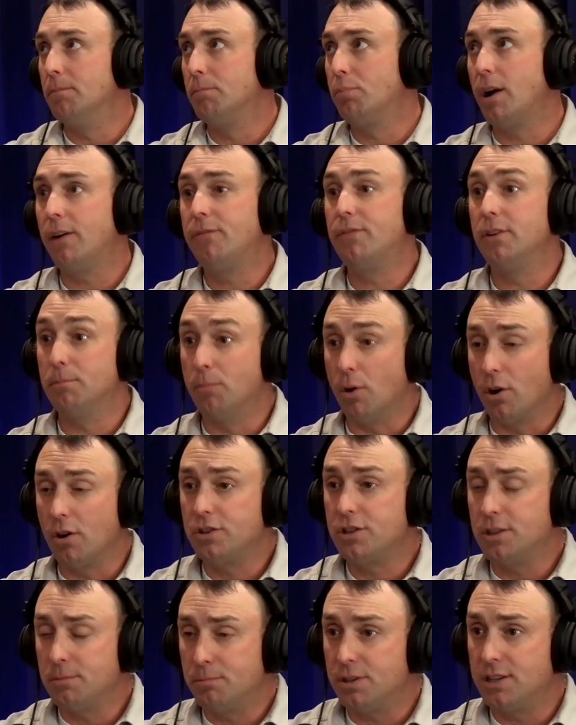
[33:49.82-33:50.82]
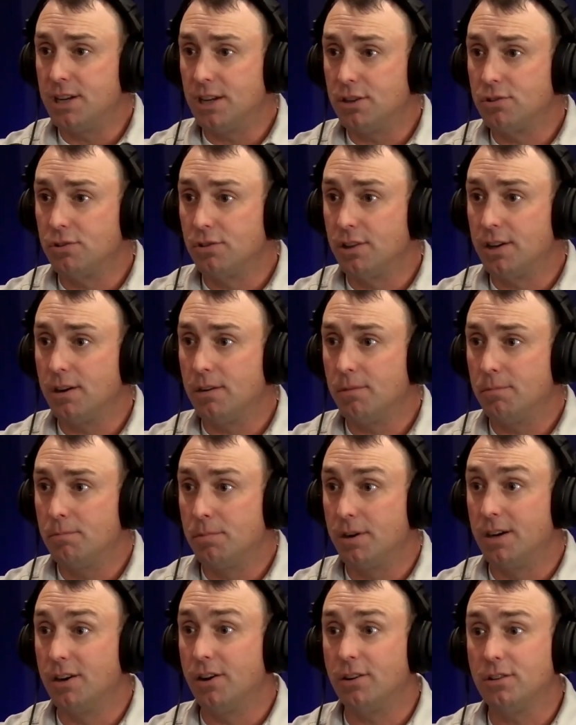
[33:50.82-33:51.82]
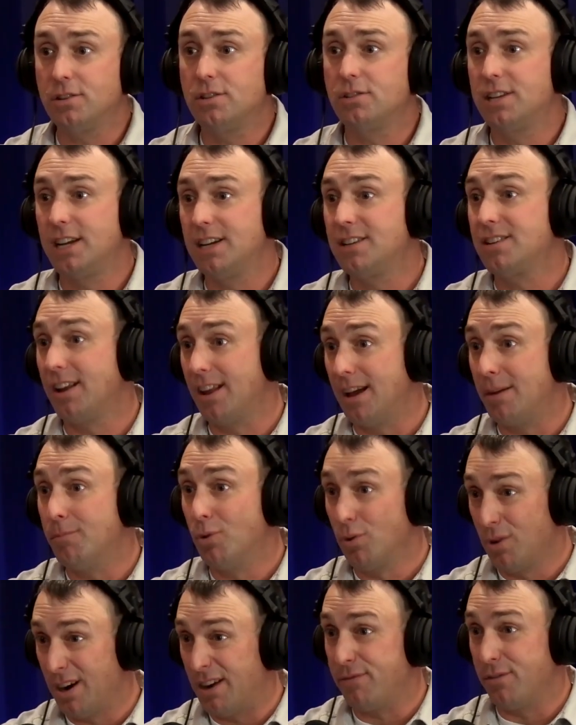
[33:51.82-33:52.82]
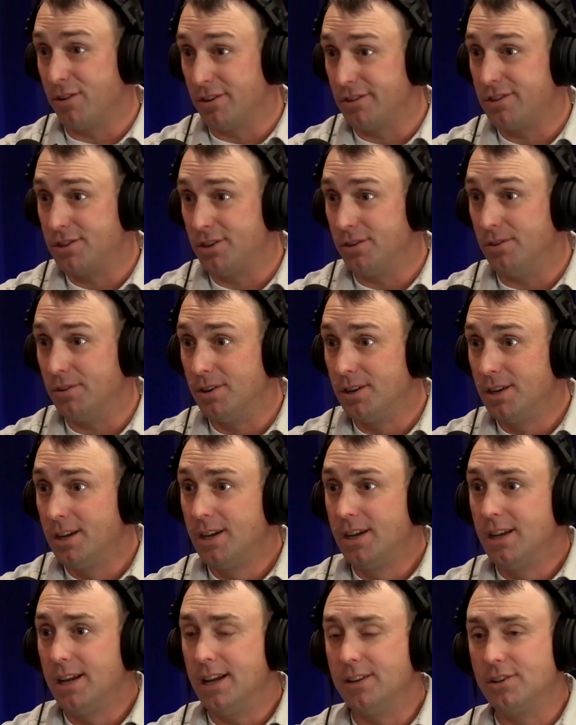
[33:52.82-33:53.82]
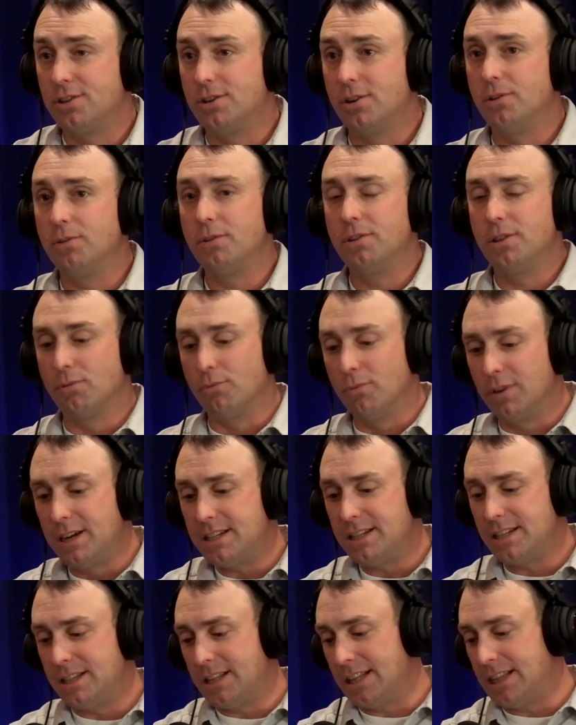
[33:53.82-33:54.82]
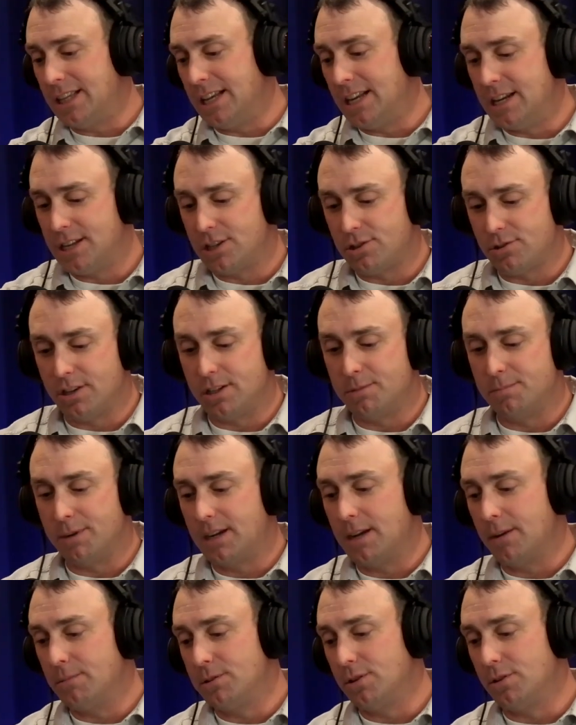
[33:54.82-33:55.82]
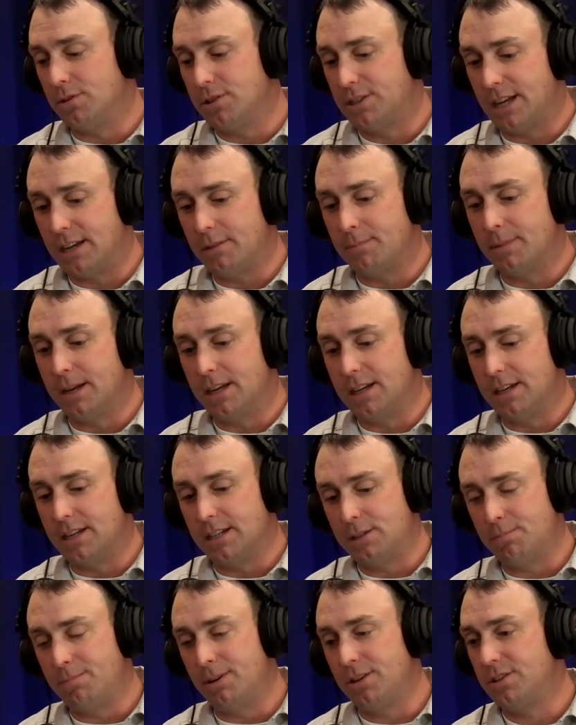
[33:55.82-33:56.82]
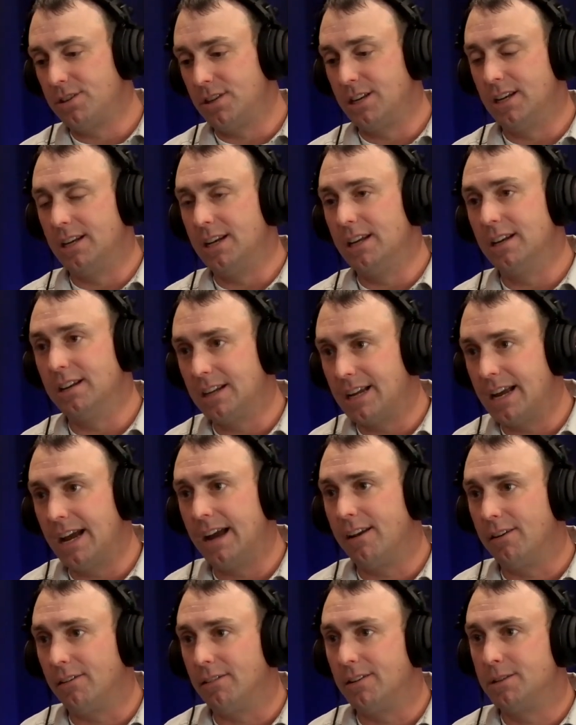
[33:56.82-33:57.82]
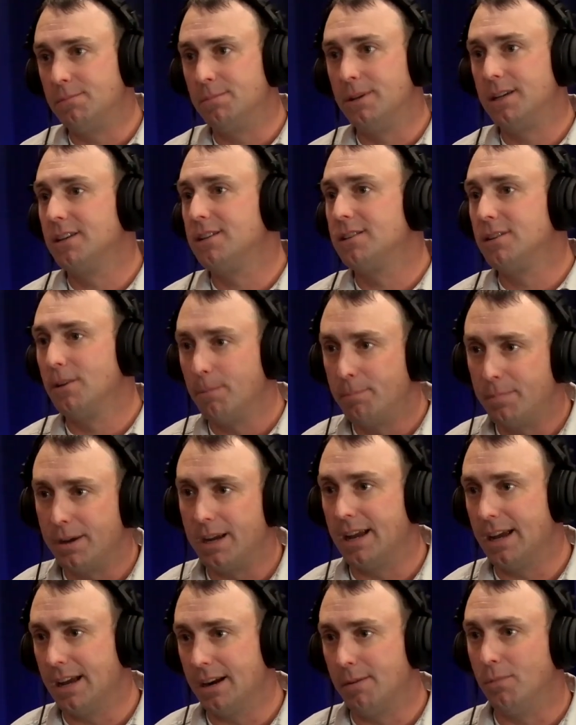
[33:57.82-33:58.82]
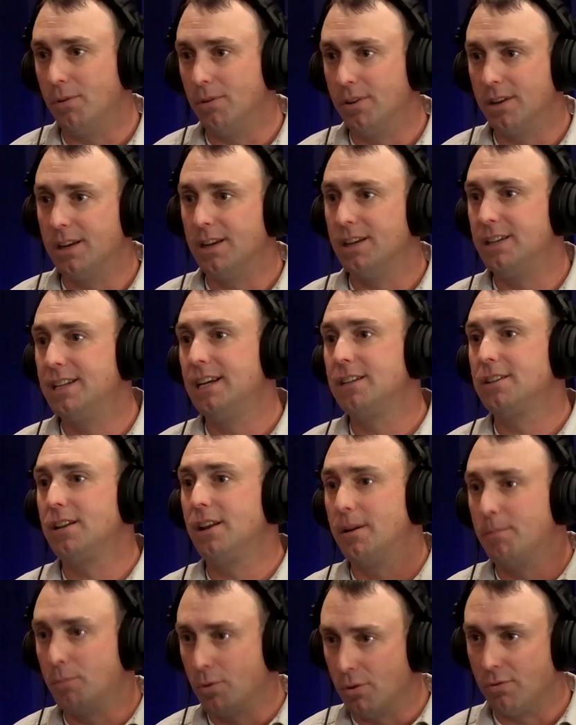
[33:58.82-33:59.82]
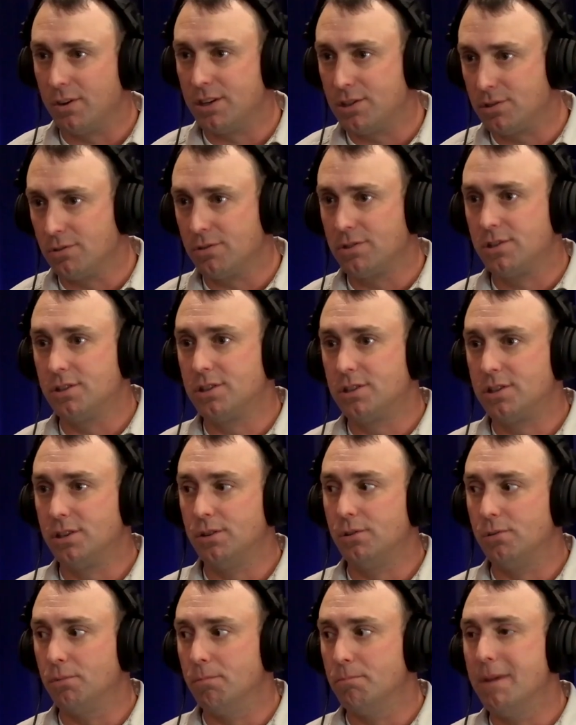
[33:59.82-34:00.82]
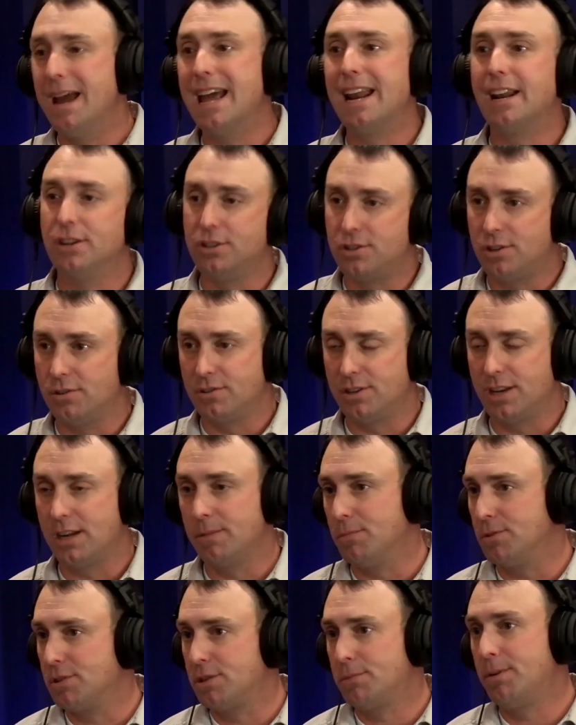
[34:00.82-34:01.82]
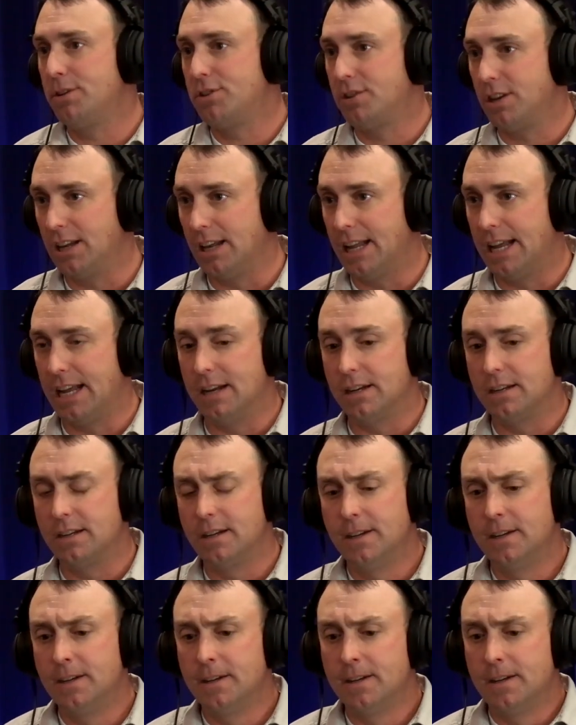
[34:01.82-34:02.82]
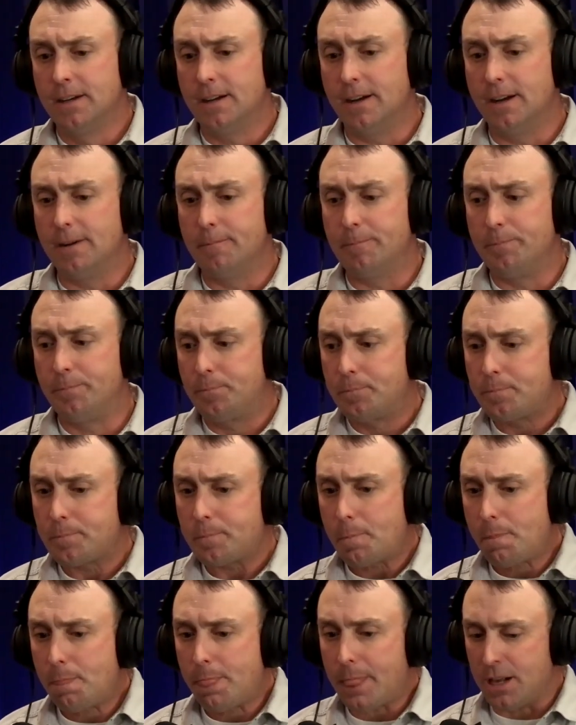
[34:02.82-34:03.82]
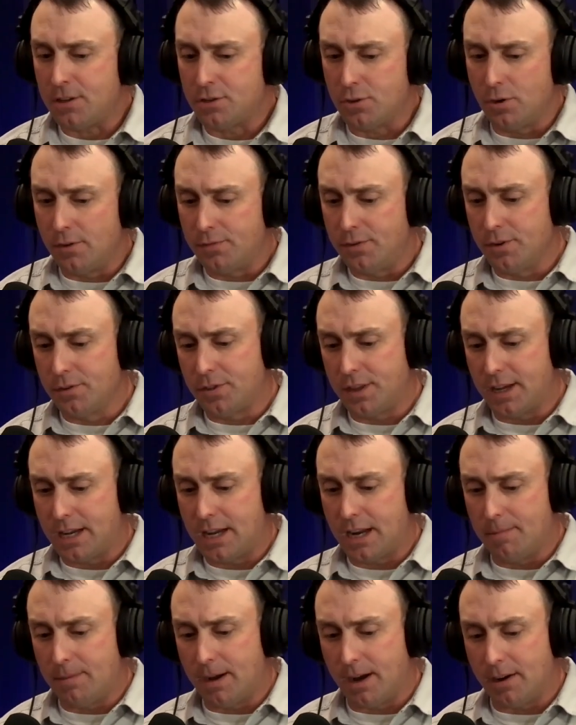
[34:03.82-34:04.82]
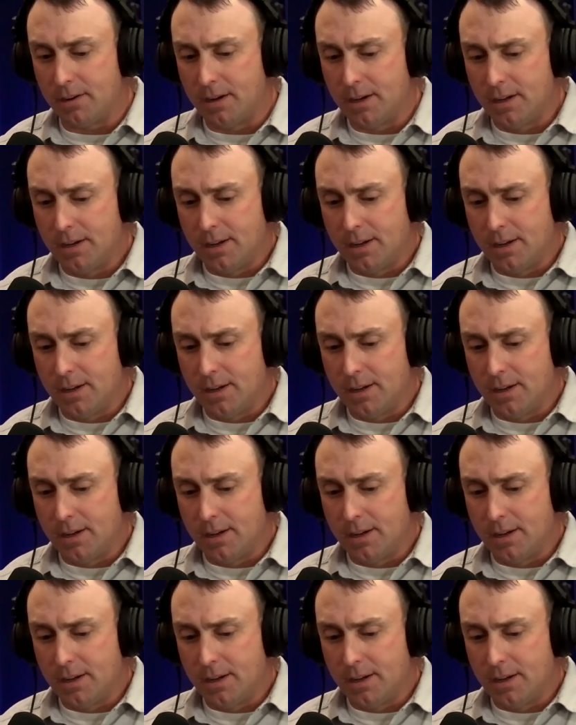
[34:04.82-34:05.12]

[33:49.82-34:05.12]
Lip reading: profit margin potential there, but it also takes a lot more effort too. And so the reason that the industry has become so segmented, especially in cattle, is because they're a big animal and it takes a lot more resources to manage those animals, especially land. So if you're thinking about